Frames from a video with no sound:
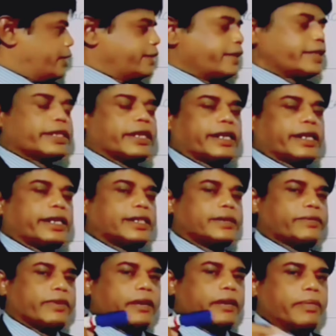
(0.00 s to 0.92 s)
In this
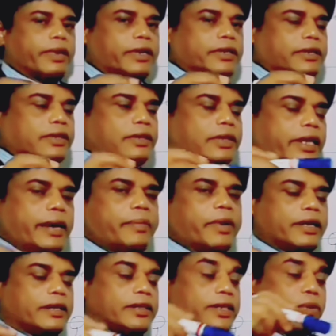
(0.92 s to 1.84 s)
case, fibers, dye
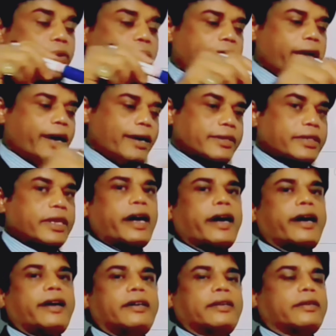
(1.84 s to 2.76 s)
particles are going
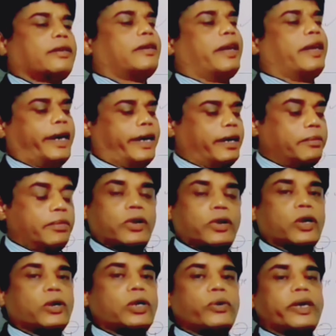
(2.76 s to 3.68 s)
inside, and
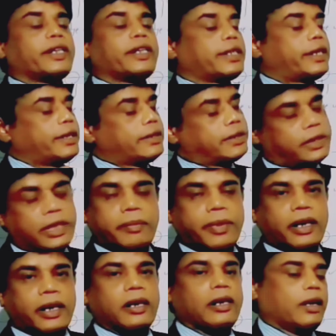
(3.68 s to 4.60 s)
not only going inside and
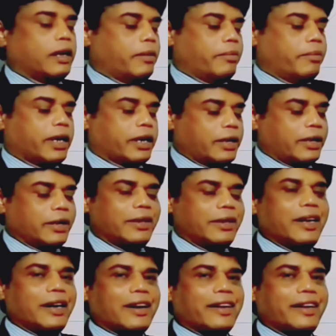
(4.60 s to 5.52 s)
sleeping, but
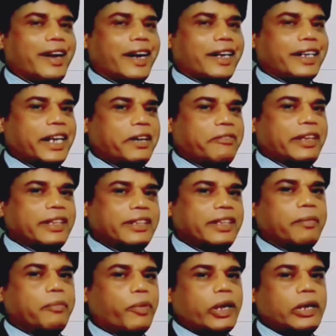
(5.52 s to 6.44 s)
they are reacting
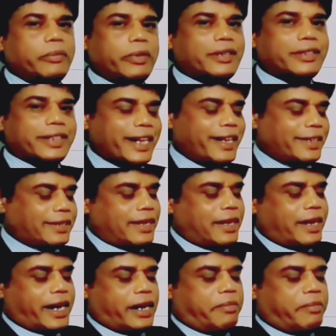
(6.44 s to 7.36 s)
with the polymer chain
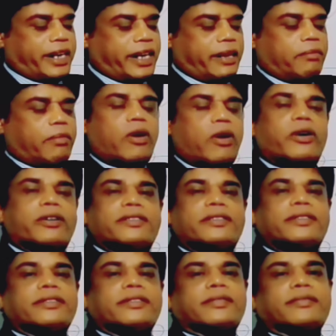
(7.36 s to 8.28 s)
and making
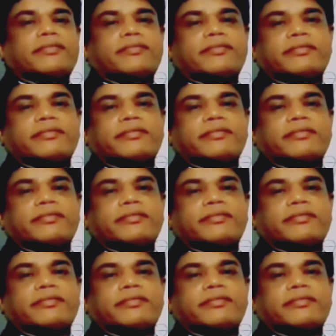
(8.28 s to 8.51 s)
bonds.